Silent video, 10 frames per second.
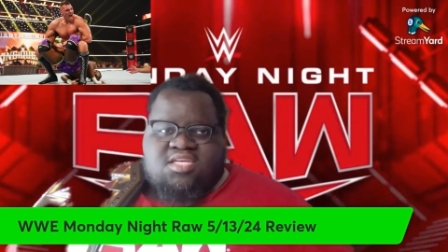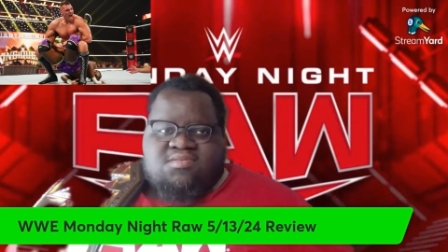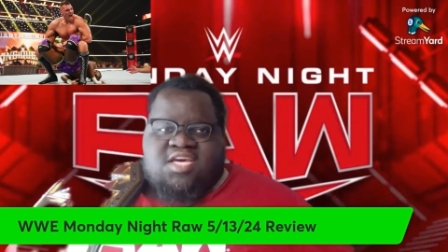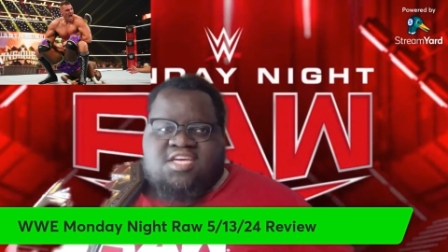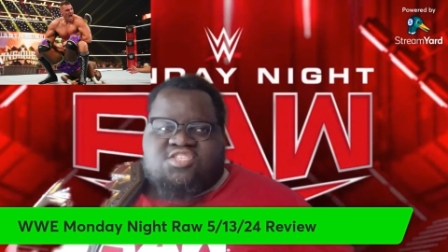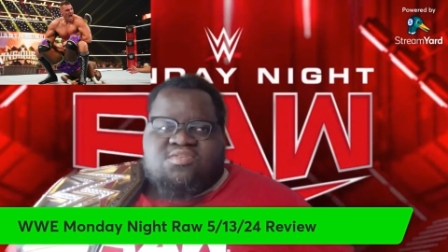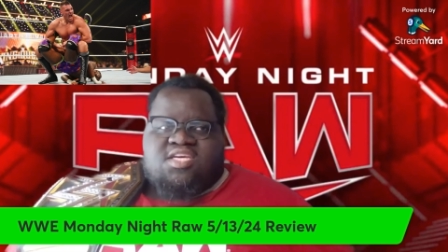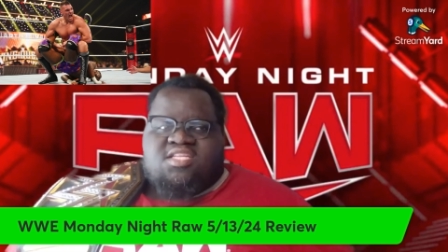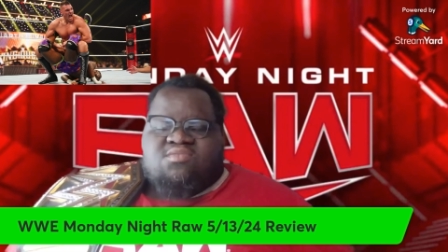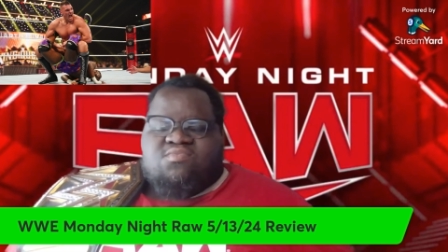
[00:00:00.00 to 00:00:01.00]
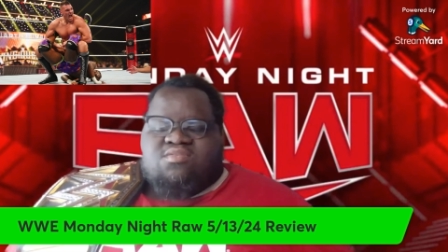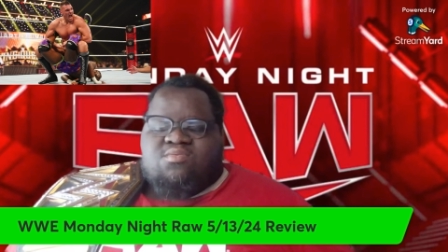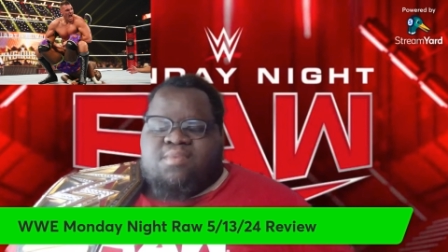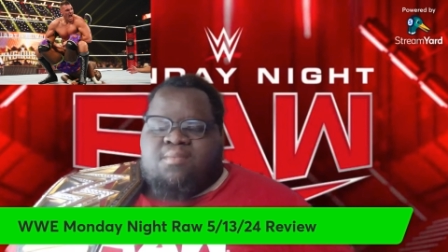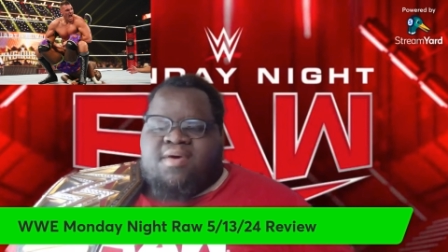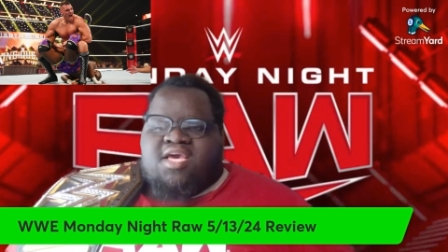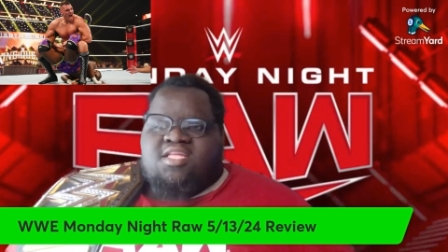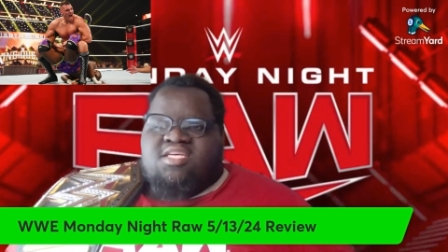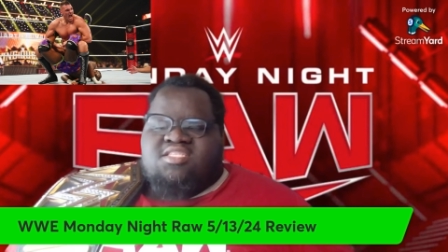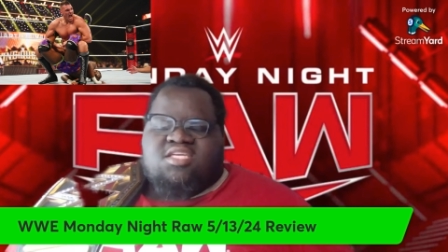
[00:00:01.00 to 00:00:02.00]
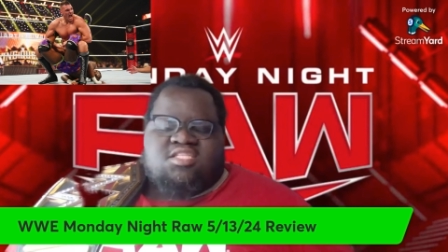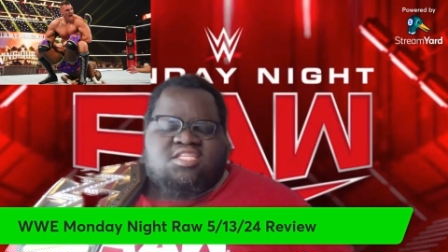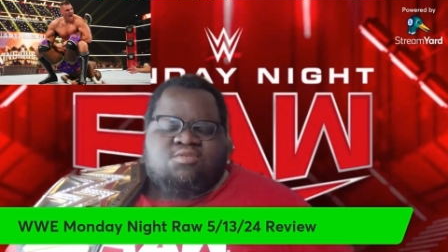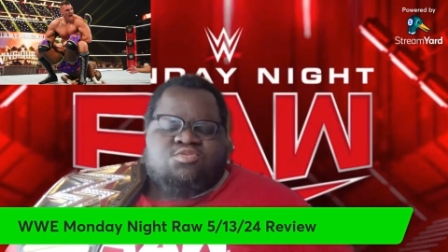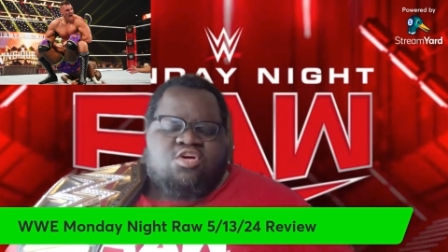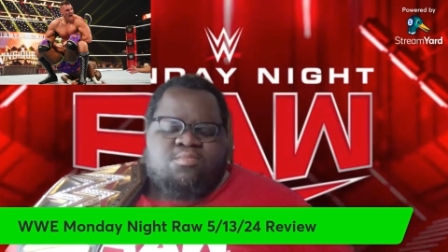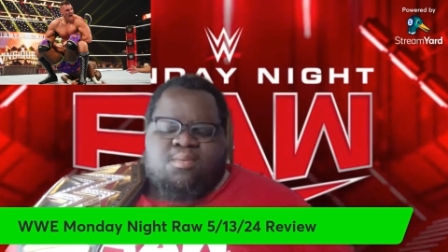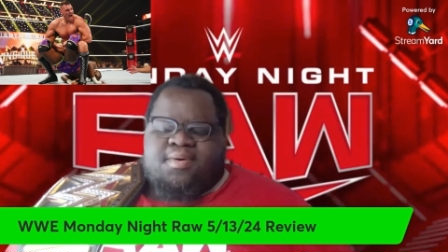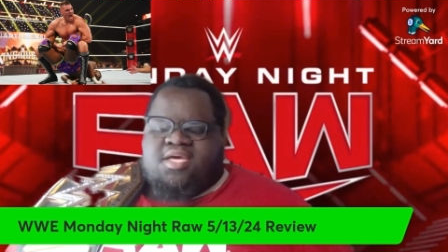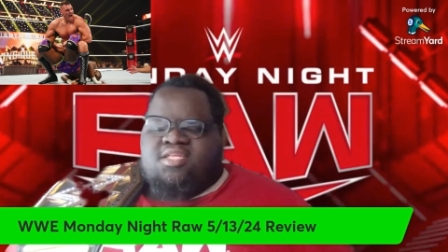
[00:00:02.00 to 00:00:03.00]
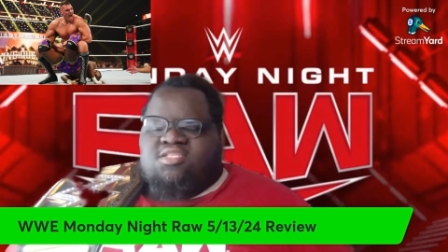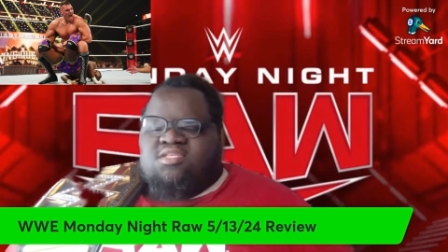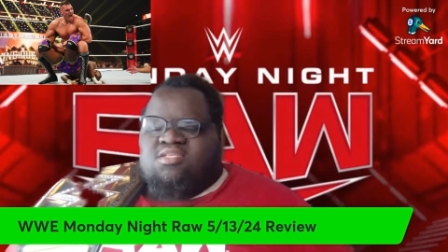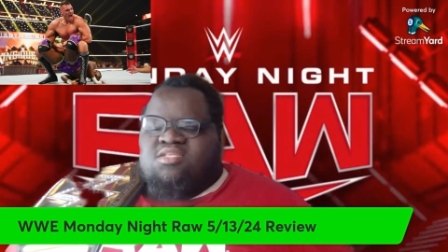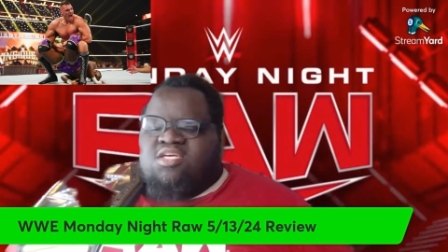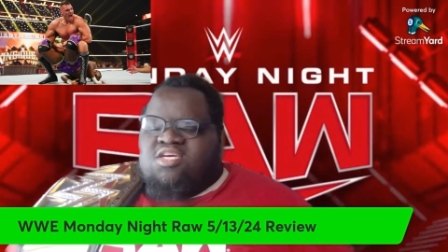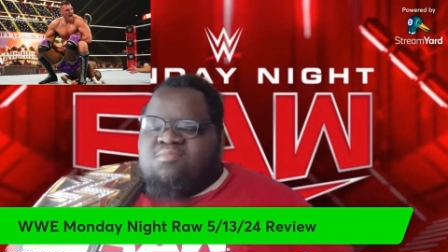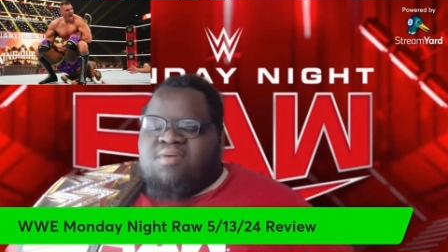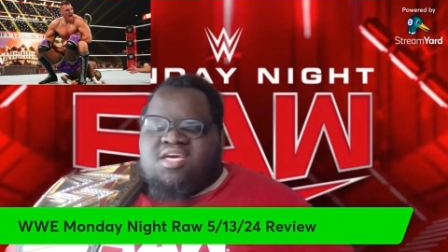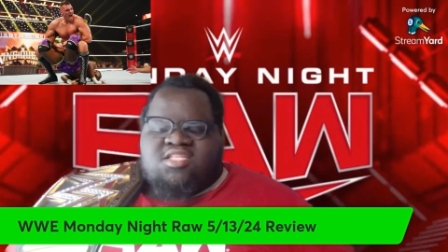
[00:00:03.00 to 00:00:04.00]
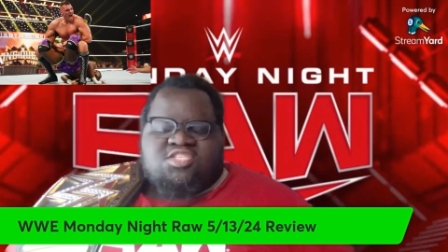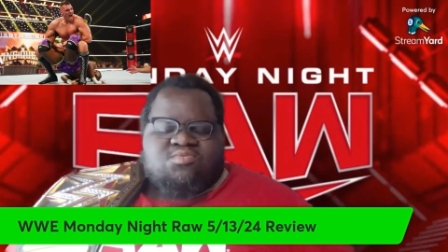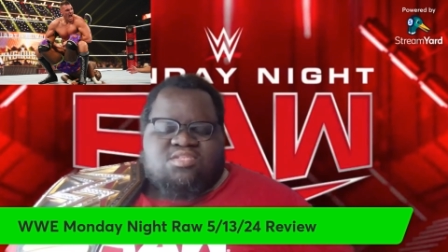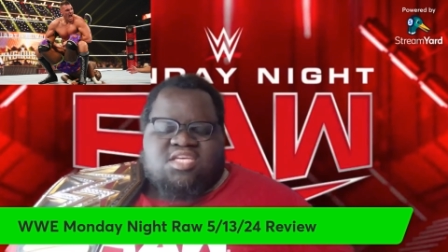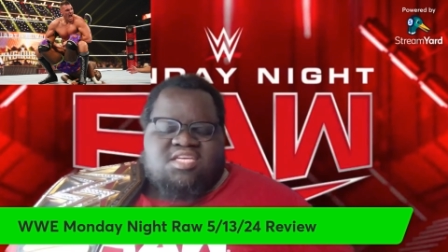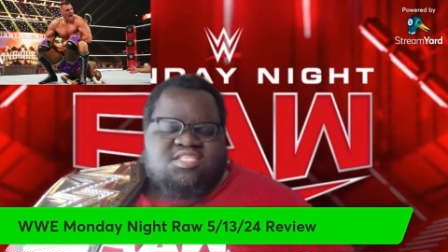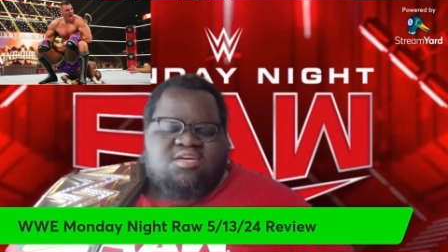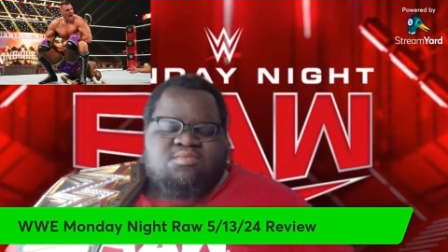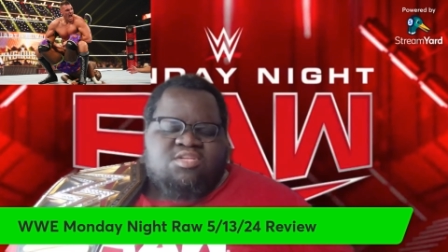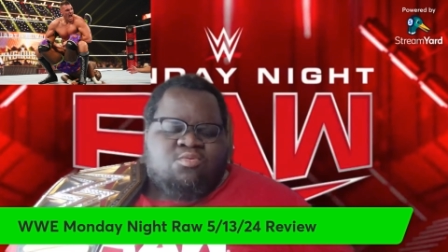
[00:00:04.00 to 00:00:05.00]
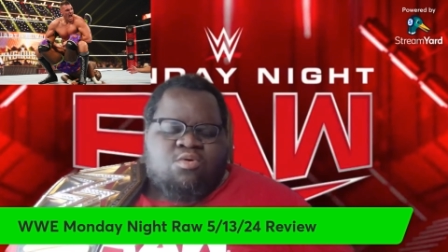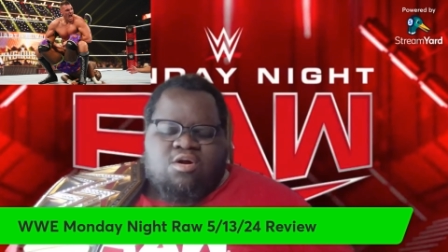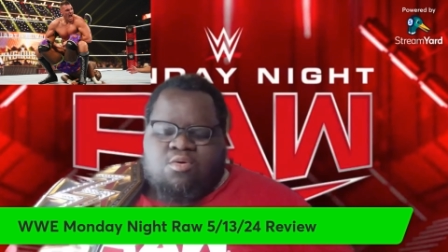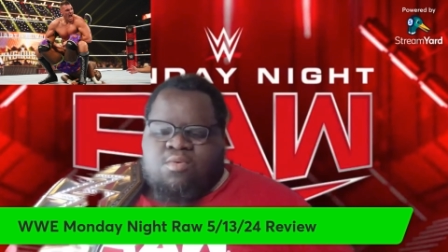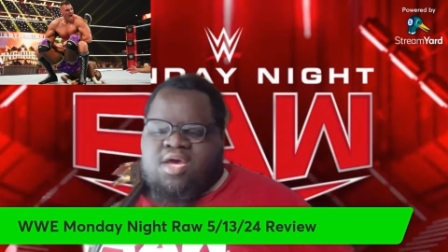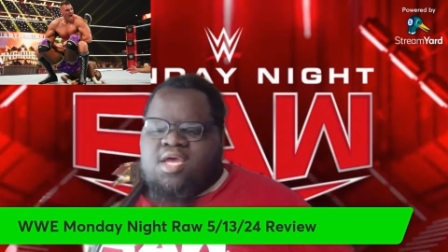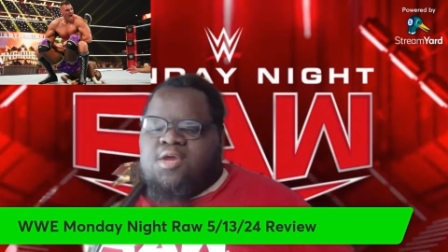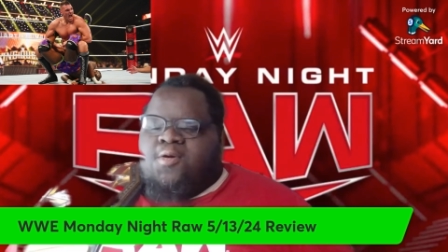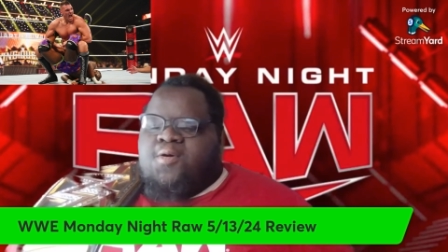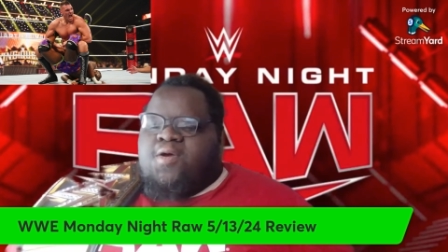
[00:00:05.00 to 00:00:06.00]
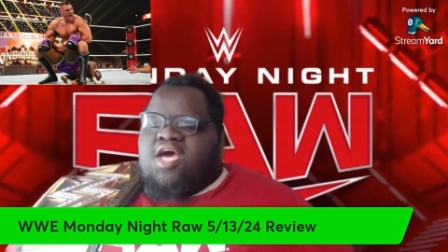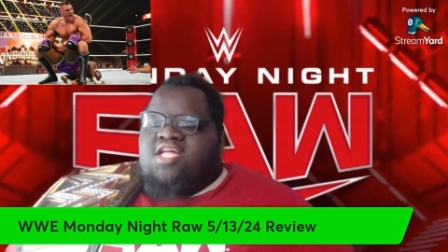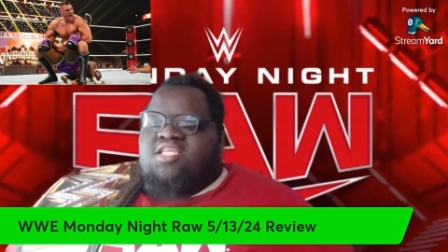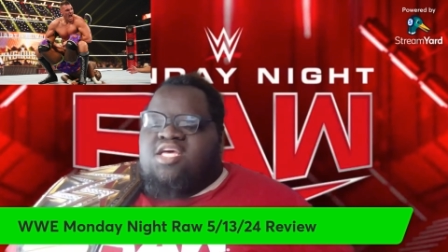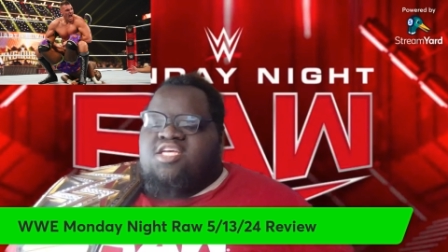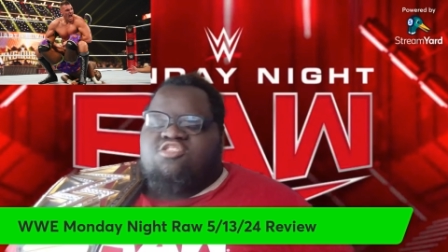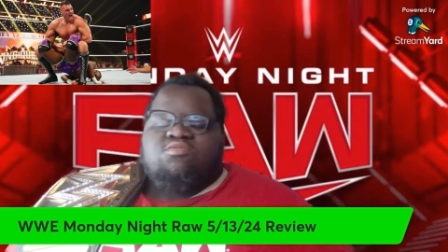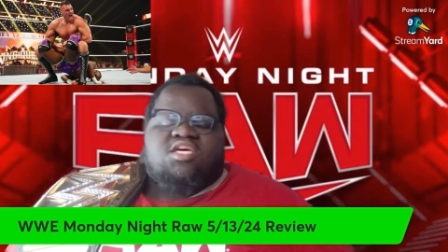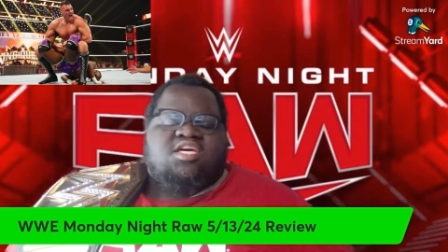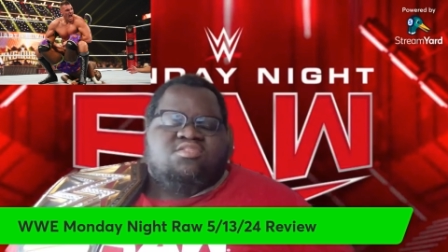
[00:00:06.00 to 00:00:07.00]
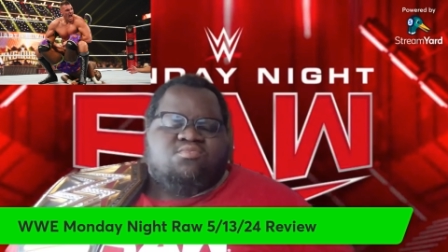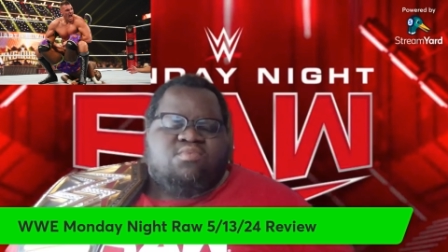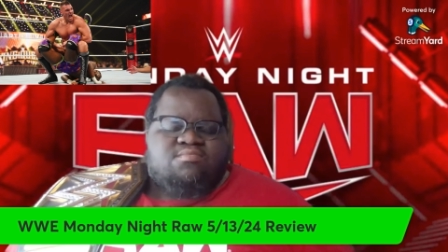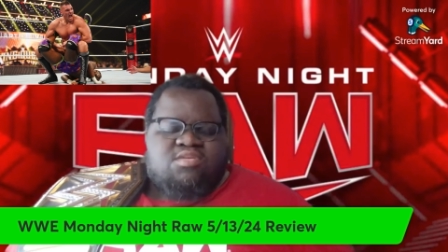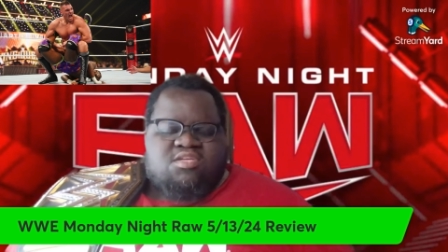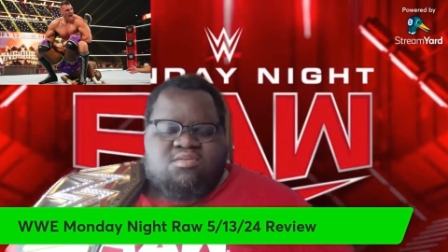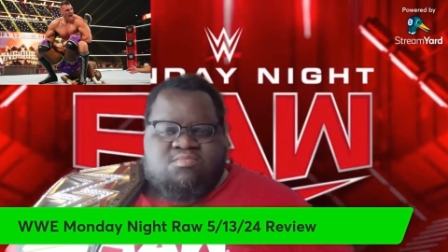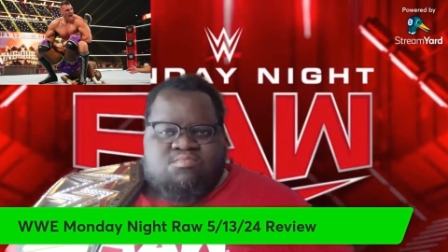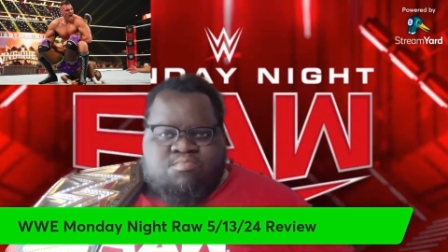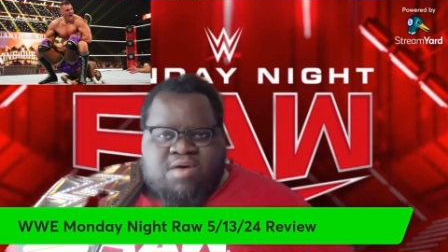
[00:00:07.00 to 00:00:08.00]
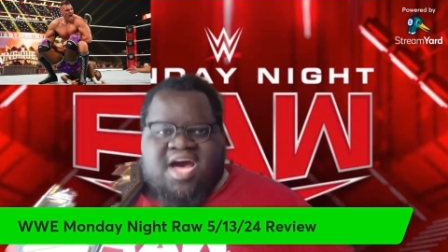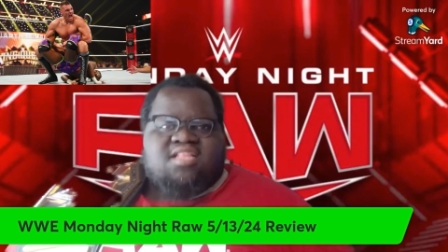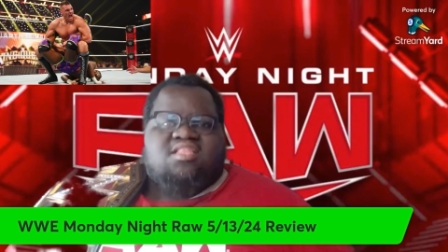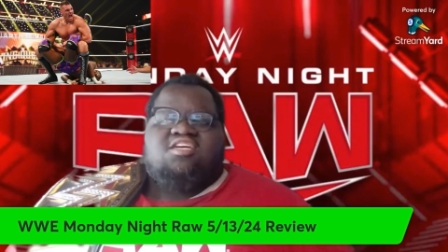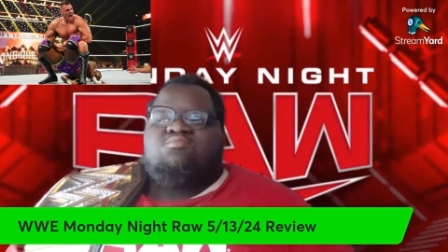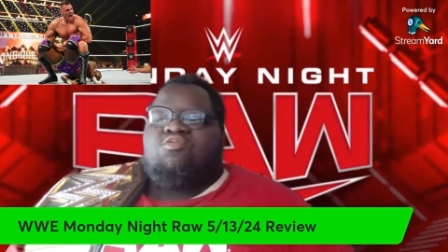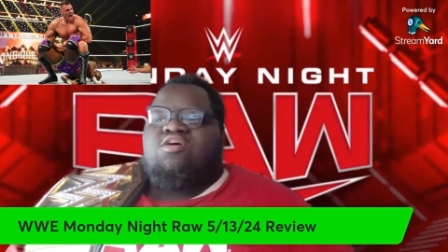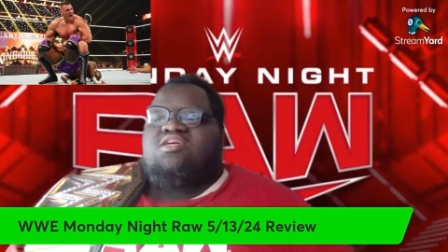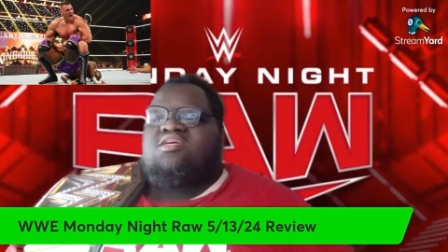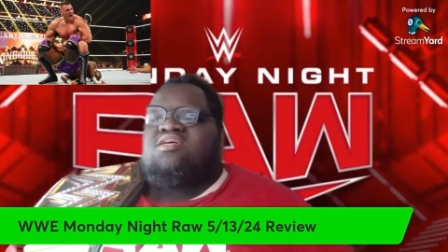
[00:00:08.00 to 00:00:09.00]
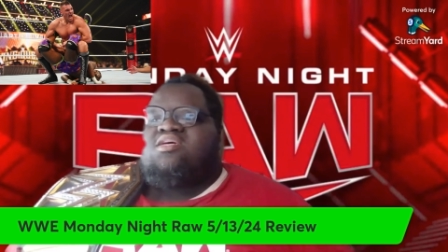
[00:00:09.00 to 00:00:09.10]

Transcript: Yeah, she'll get interrupted by Becky Lynch. I think they were talking about Becky Lynch, and Becky Lynch would say something and then walk away. And then she would get interrupted by Liv Morgan,